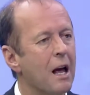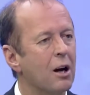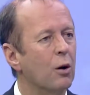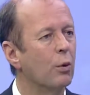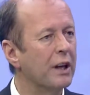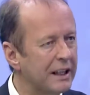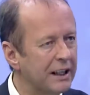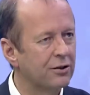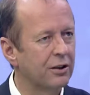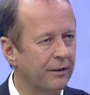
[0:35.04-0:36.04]
we
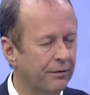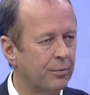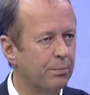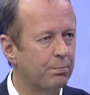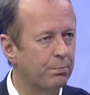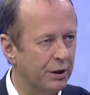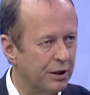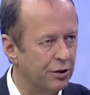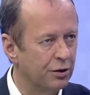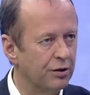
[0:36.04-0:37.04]
need to have
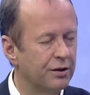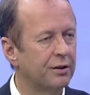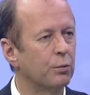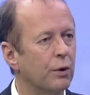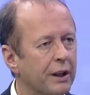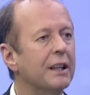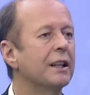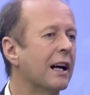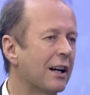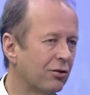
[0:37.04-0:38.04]
produced winning
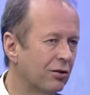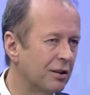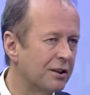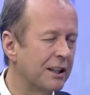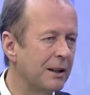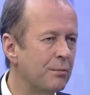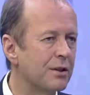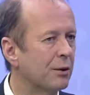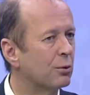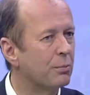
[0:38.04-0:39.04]
national teams
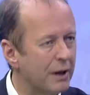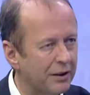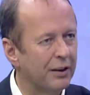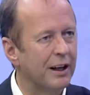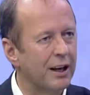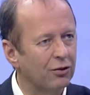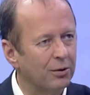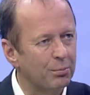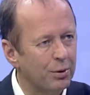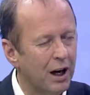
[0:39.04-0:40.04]
that will make the
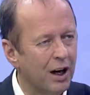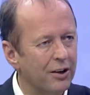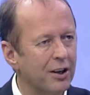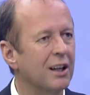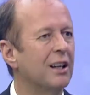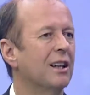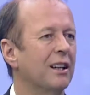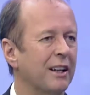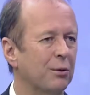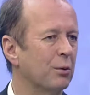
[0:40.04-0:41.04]
nation proud,
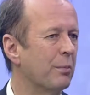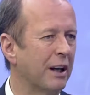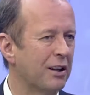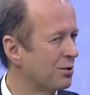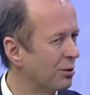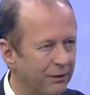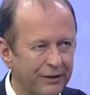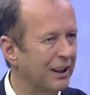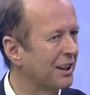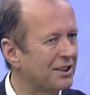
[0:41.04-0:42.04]
that will make us all
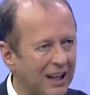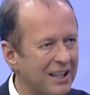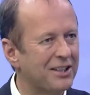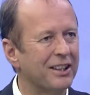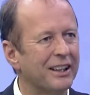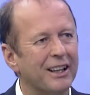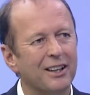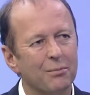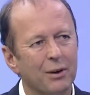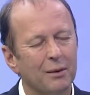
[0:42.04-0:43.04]
feel excited again
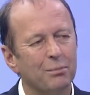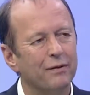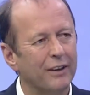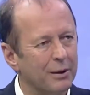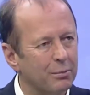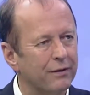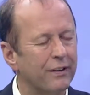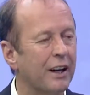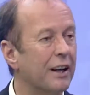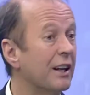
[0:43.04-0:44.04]
about
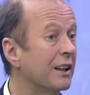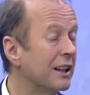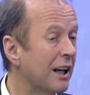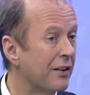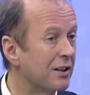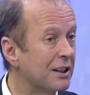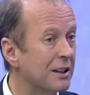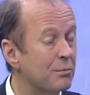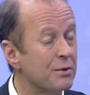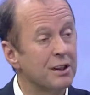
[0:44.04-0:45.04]
Bafana and the other
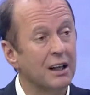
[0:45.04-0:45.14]
teams.